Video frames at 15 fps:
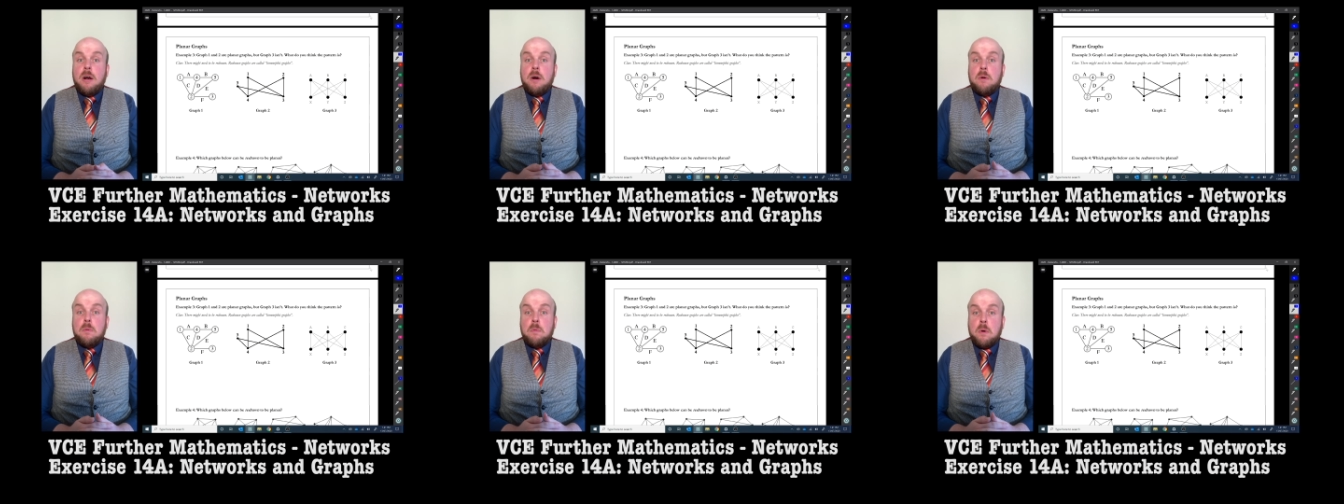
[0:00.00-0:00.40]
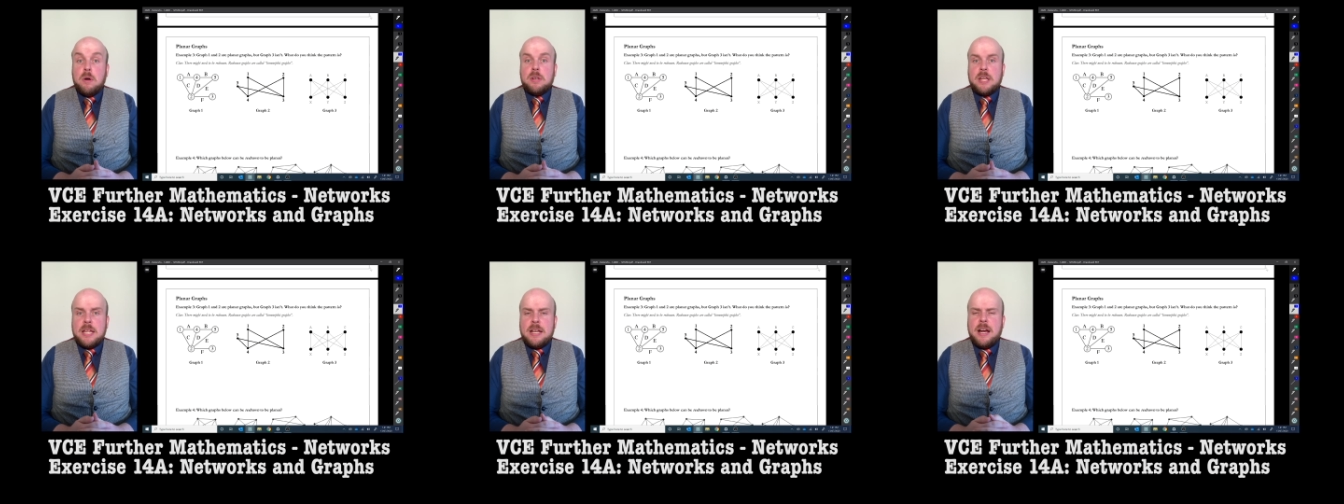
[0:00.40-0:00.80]

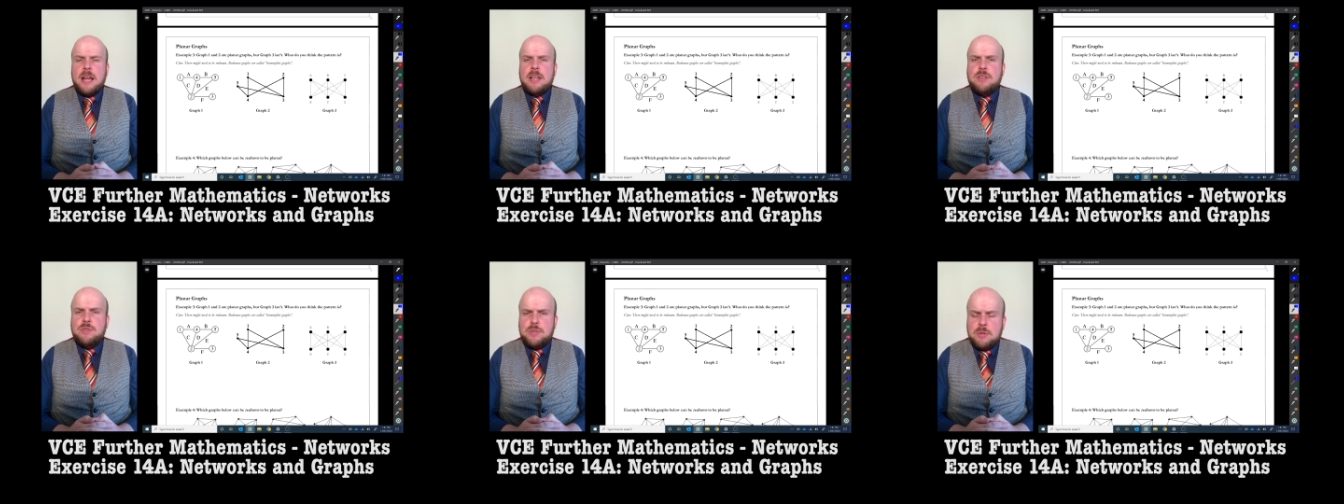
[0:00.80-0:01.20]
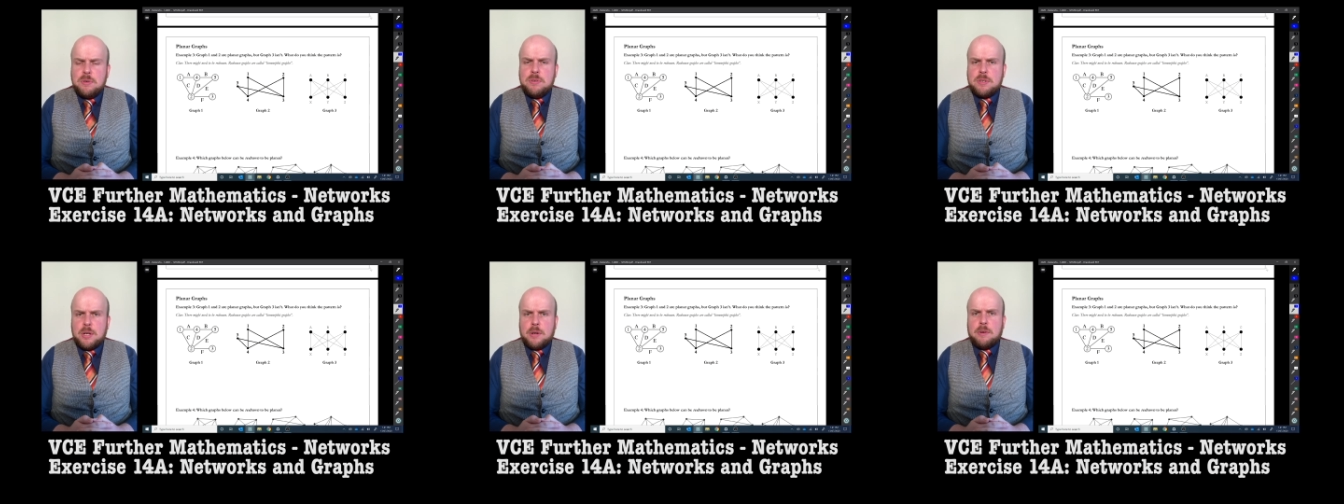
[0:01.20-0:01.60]
what can I do
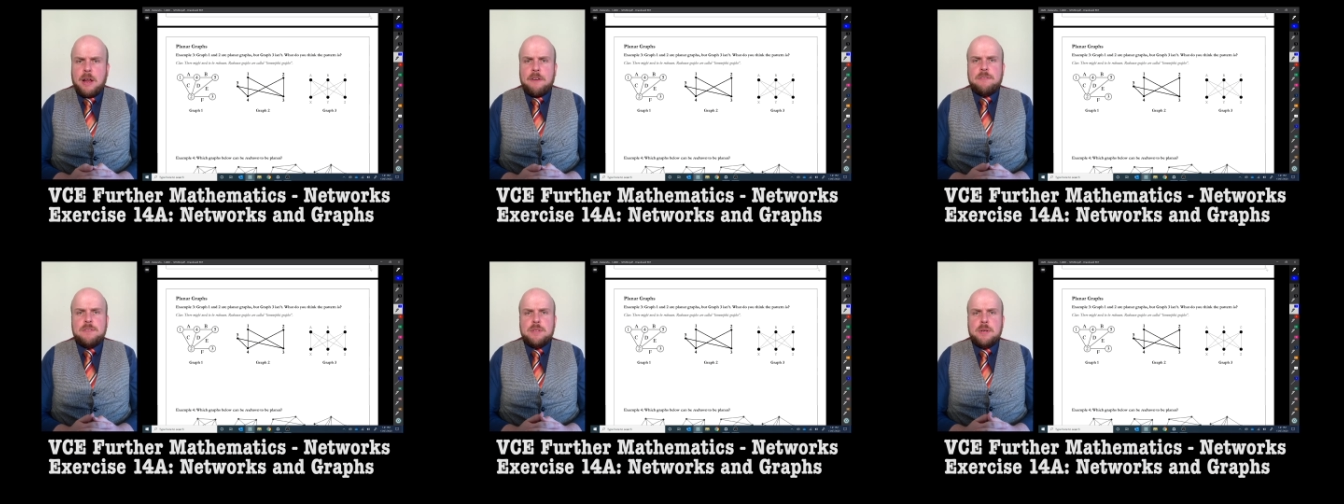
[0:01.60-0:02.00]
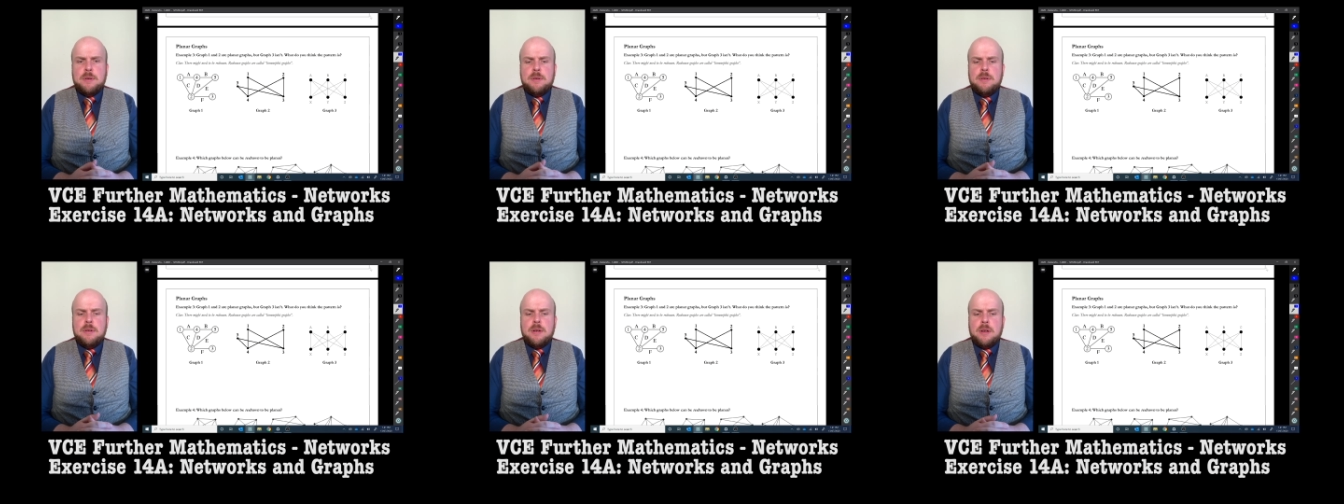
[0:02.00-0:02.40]
to graph
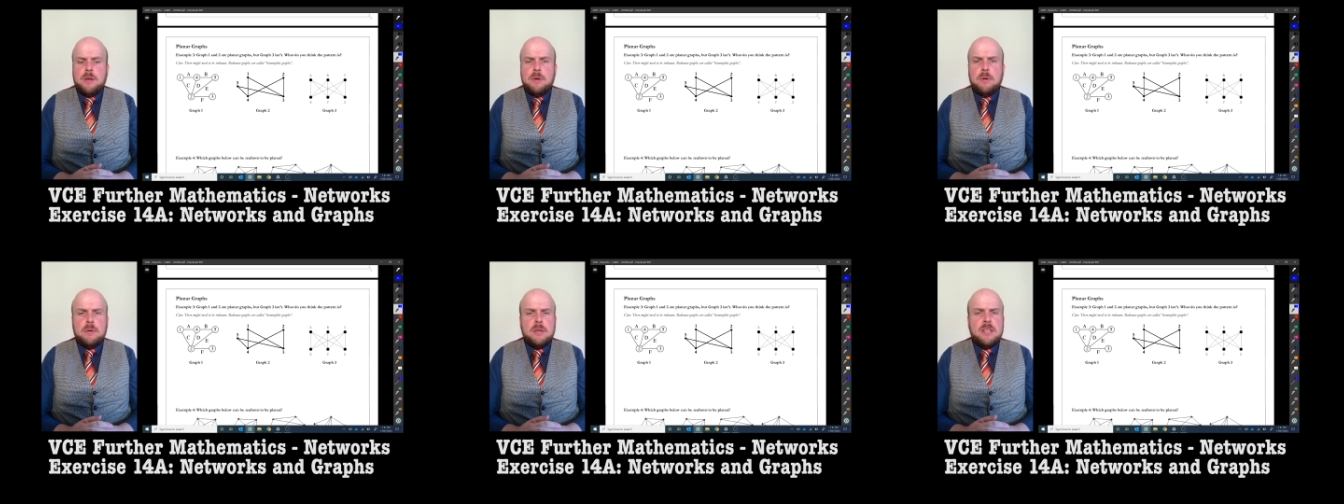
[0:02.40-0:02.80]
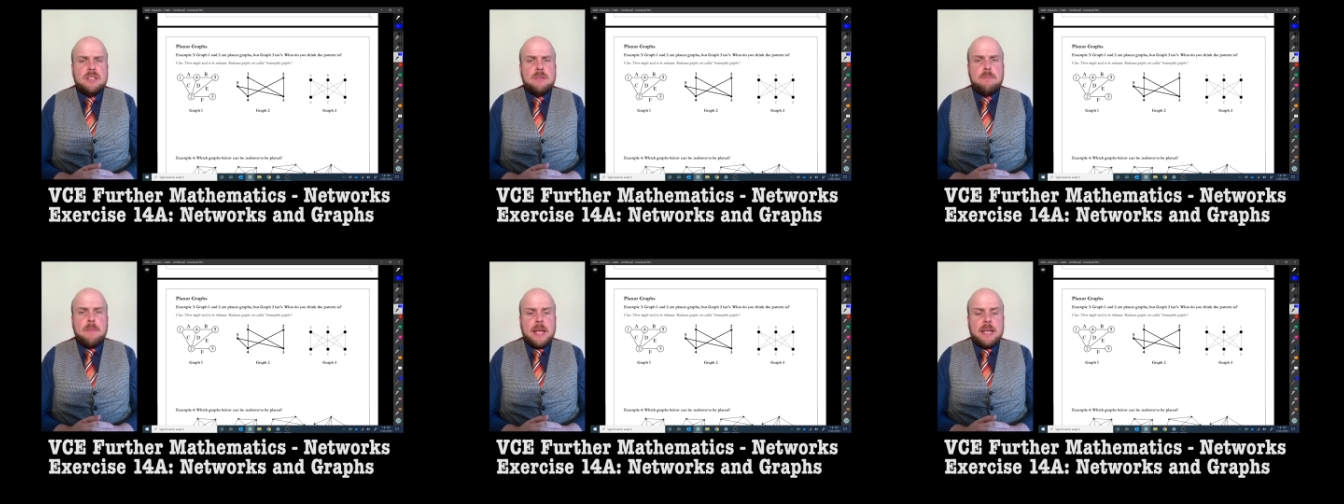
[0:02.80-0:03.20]
two in order
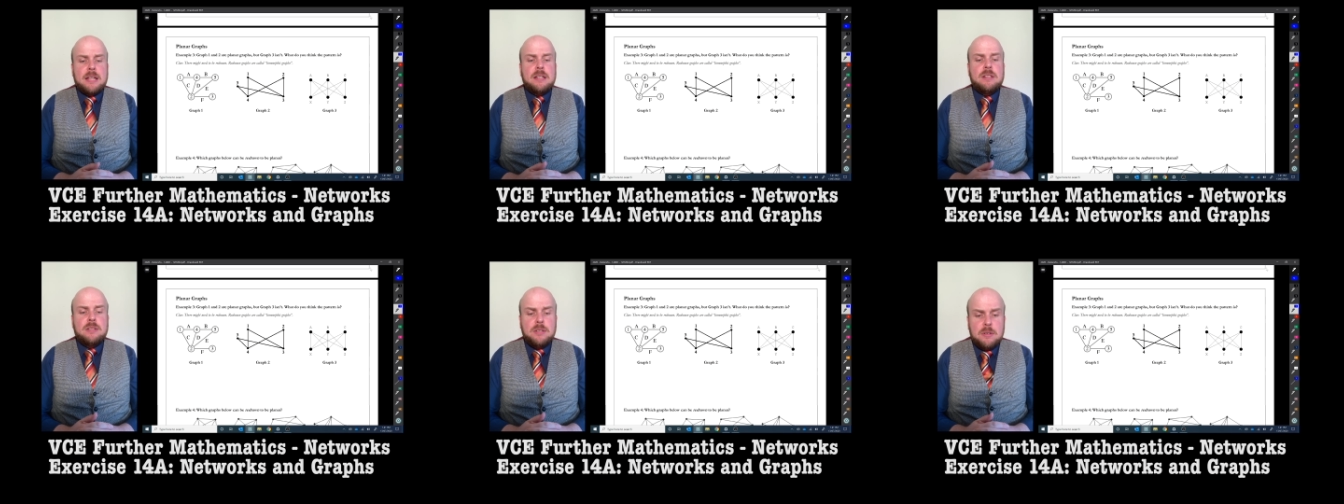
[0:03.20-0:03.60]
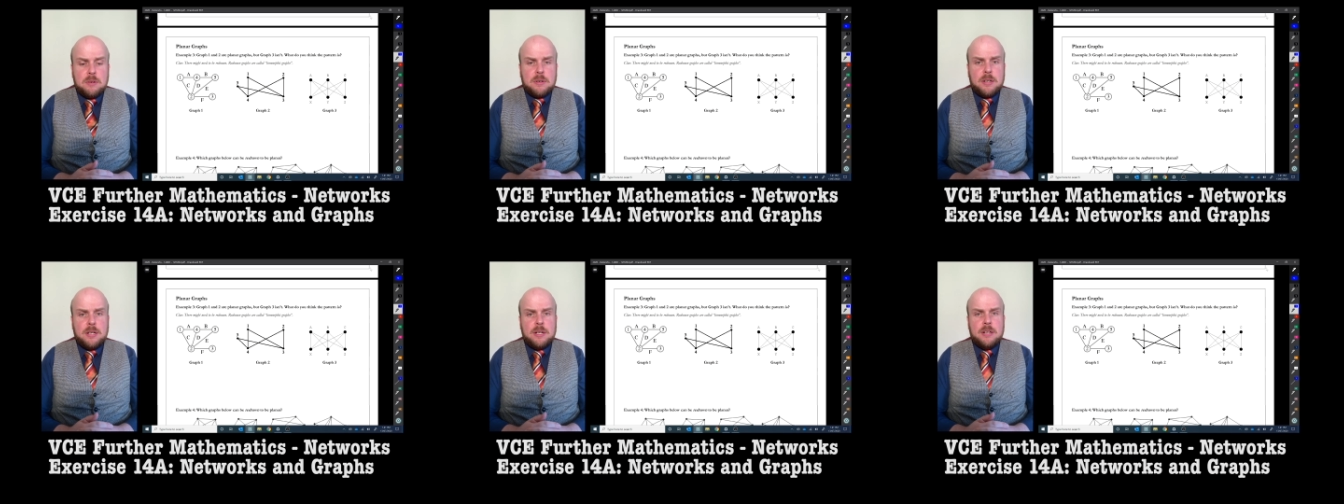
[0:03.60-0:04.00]
to make it
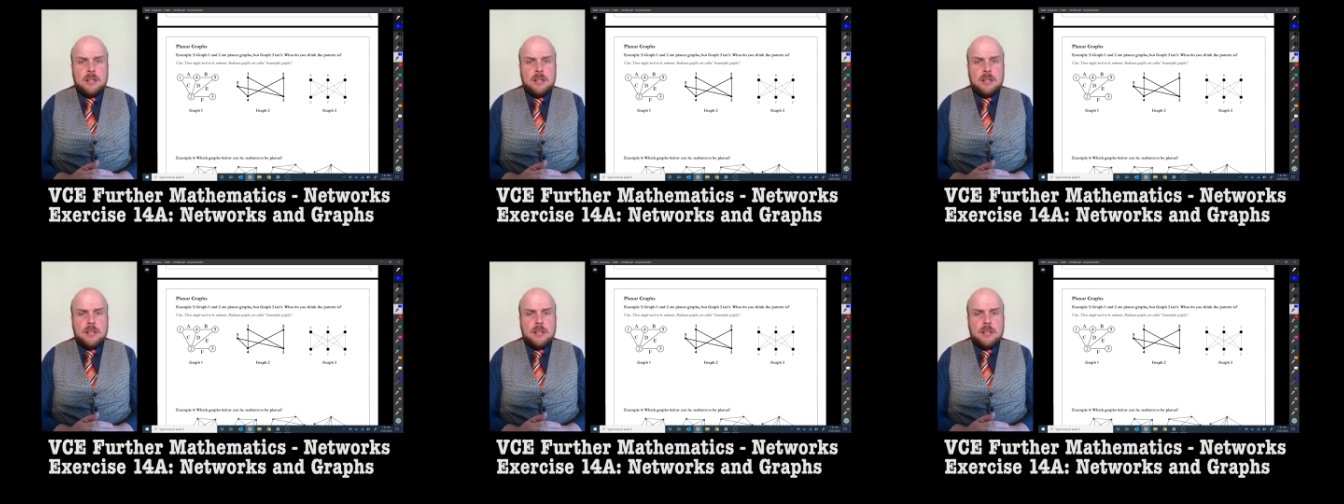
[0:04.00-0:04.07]
look